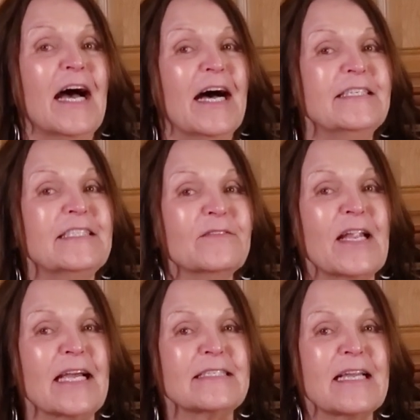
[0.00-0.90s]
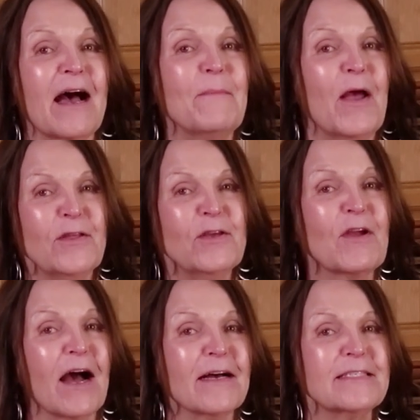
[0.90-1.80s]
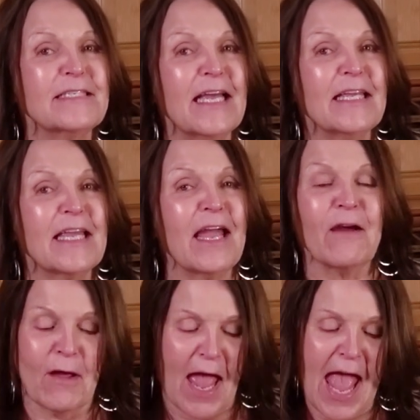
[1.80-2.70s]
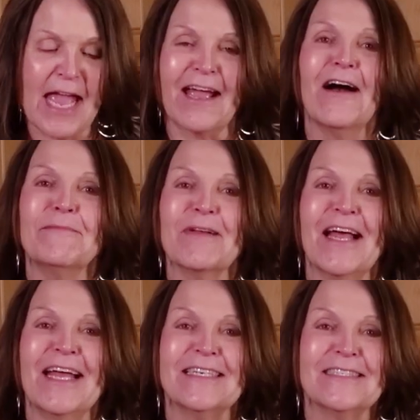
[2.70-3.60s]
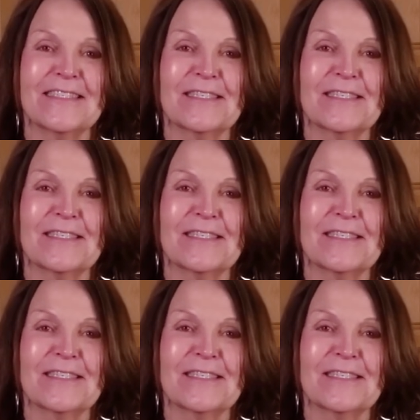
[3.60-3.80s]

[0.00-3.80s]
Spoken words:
Until next time, you guys take care and God bless.